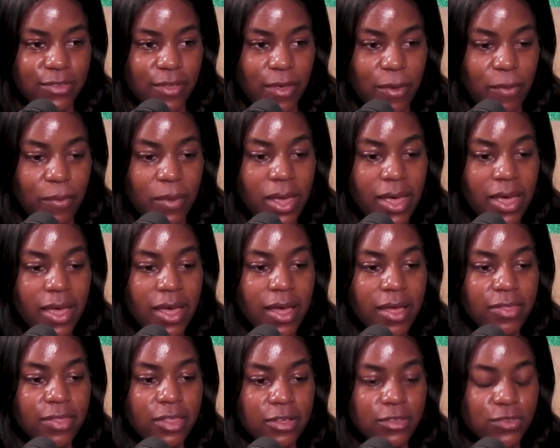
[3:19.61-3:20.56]
So
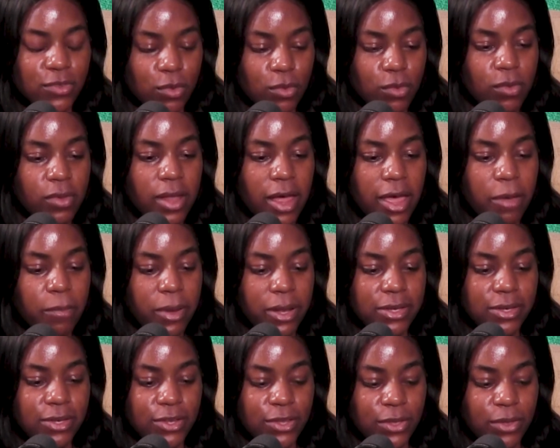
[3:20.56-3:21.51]
the school I
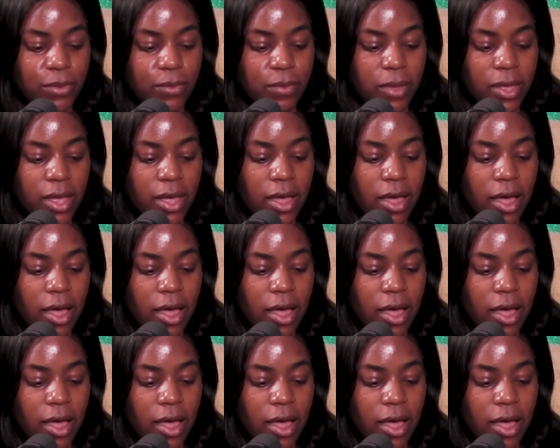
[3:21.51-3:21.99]
went to,